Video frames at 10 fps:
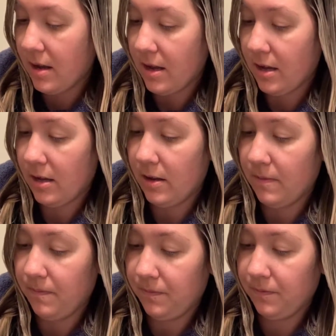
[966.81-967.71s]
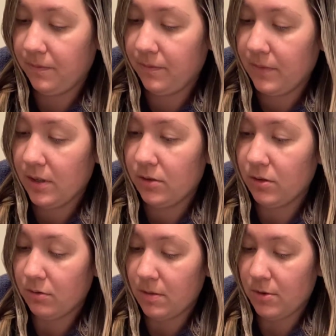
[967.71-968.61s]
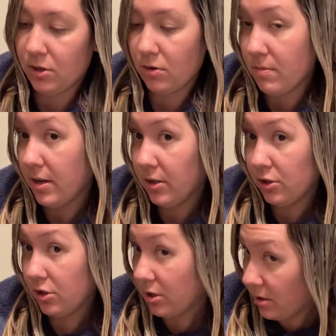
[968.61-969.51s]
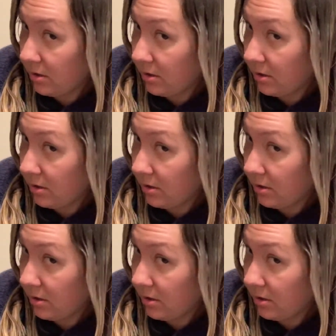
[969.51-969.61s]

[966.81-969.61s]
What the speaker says: Don't dip it too much.